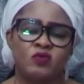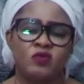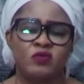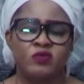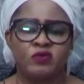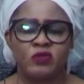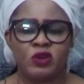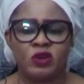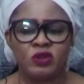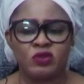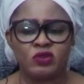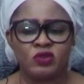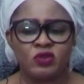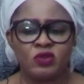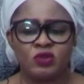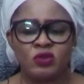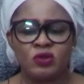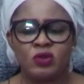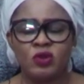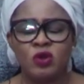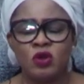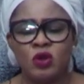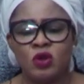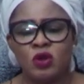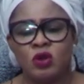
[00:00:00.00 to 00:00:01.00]
We've
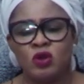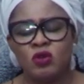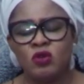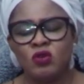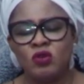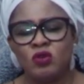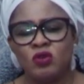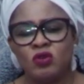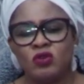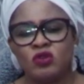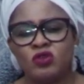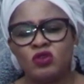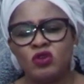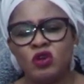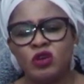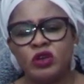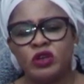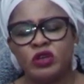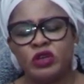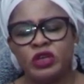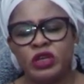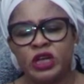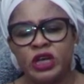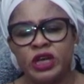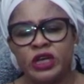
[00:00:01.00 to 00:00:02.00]
also
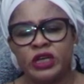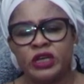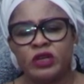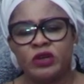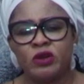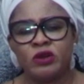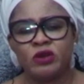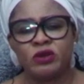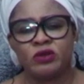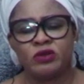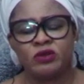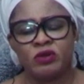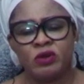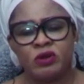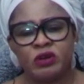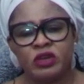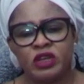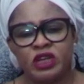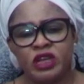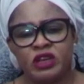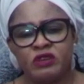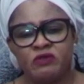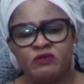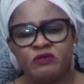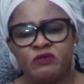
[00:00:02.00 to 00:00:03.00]
done a lot on
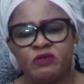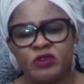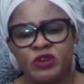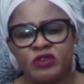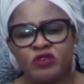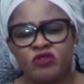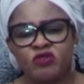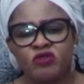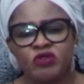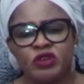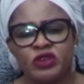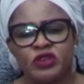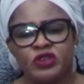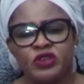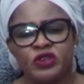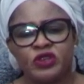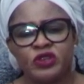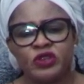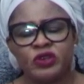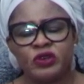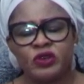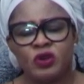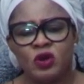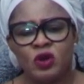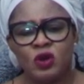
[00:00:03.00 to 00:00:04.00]

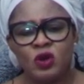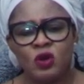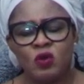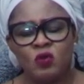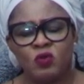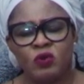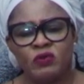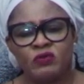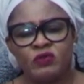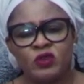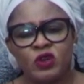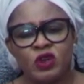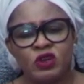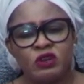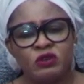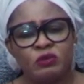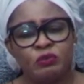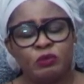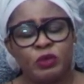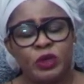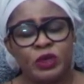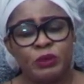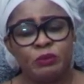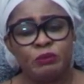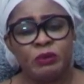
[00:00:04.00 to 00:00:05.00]
infrastructure. We've done
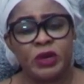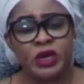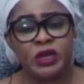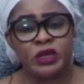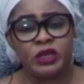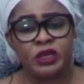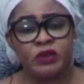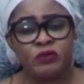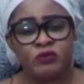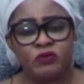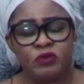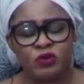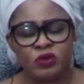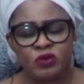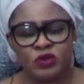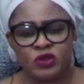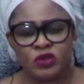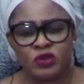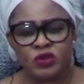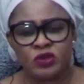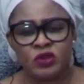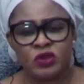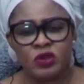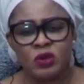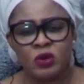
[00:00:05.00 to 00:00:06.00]
many
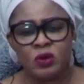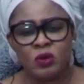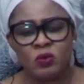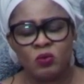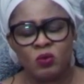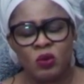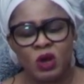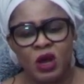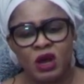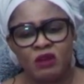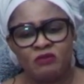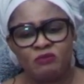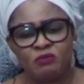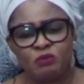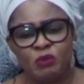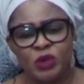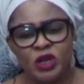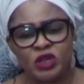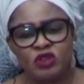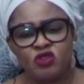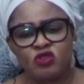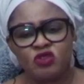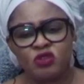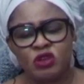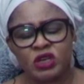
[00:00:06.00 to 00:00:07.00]
roads. We have
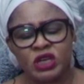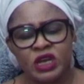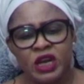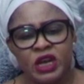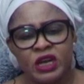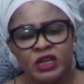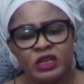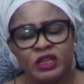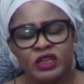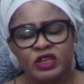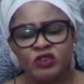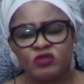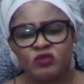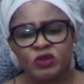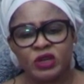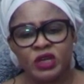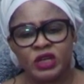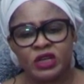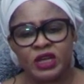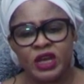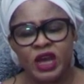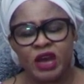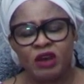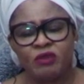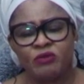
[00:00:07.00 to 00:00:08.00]
made sure that
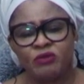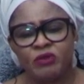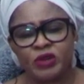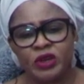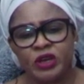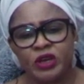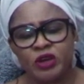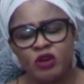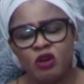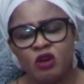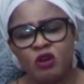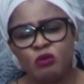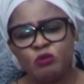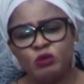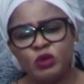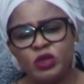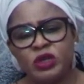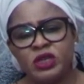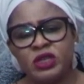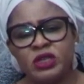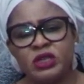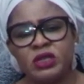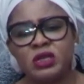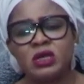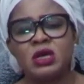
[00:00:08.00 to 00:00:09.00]
literally every
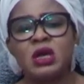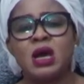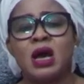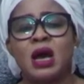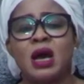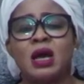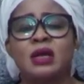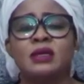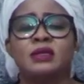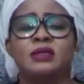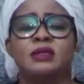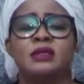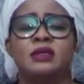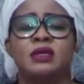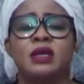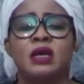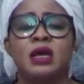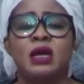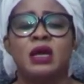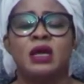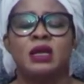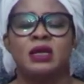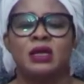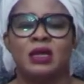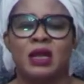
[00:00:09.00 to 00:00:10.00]
community has
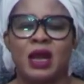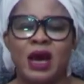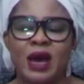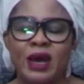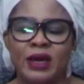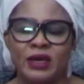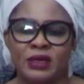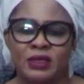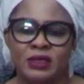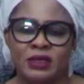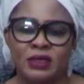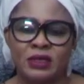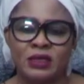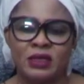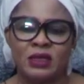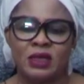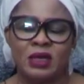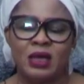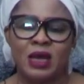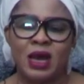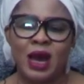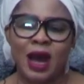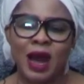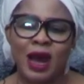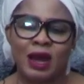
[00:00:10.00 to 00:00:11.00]
light
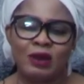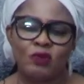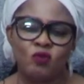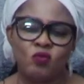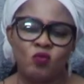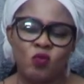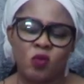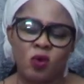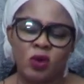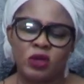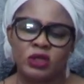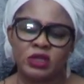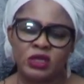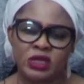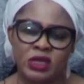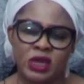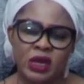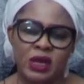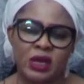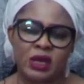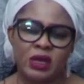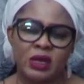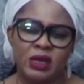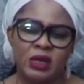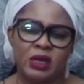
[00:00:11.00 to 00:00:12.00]
and
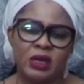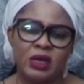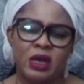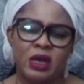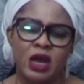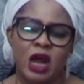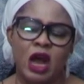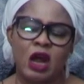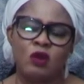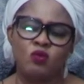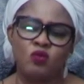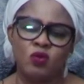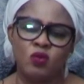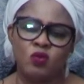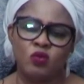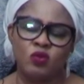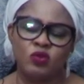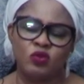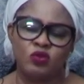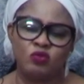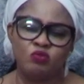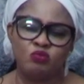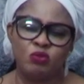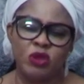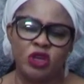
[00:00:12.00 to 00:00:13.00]
water. And we
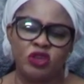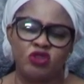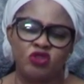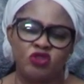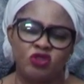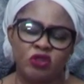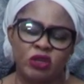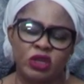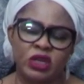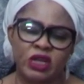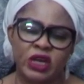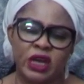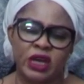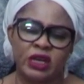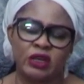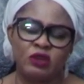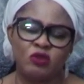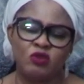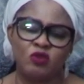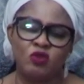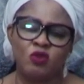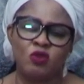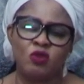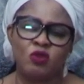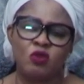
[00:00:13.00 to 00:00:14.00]
will make sure that
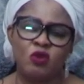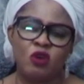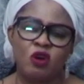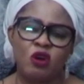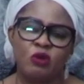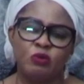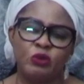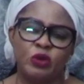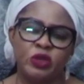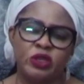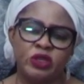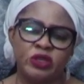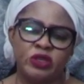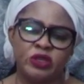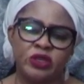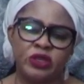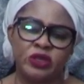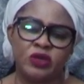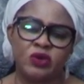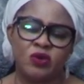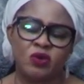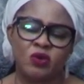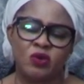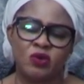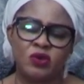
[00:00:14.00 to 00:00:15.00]
no community
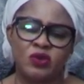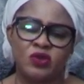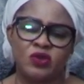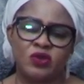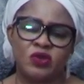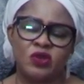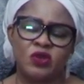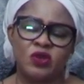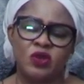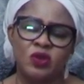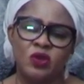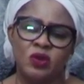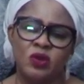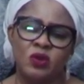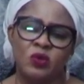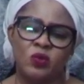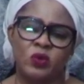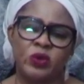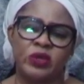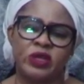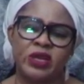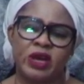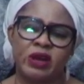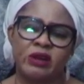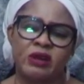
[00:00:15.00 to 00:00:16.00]
goes
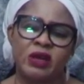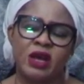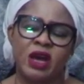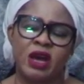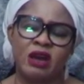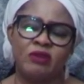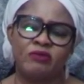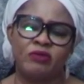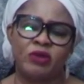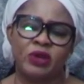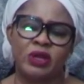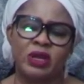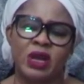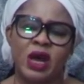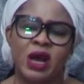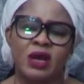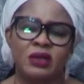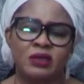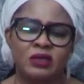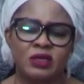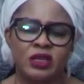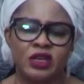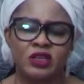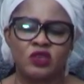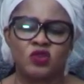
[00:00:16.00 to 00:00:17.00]
without having
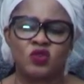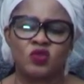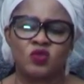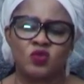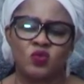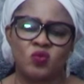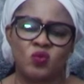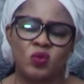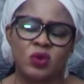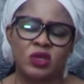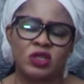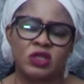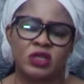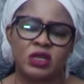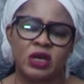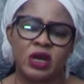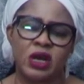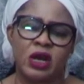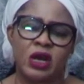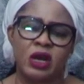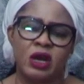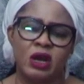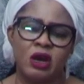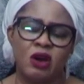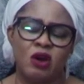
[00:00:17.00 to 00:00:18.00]
access to
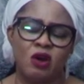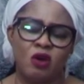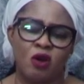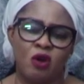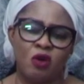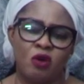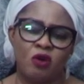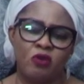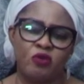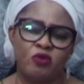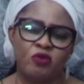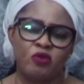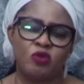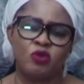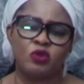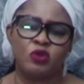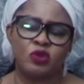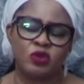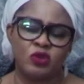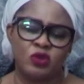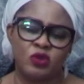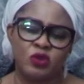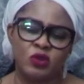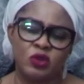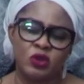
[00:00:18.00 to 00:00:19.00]
water or
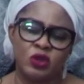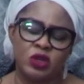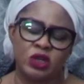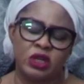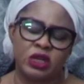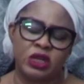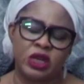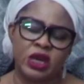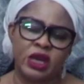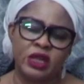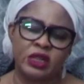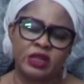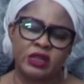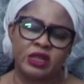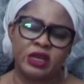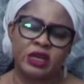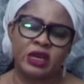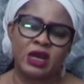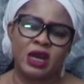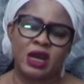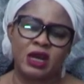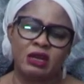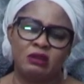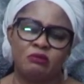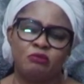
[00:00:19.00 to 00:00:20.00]
road that they
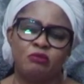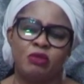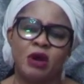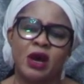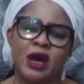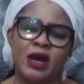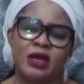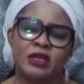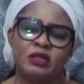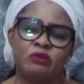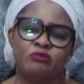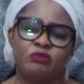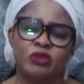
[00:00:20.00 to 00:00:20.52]
can pass.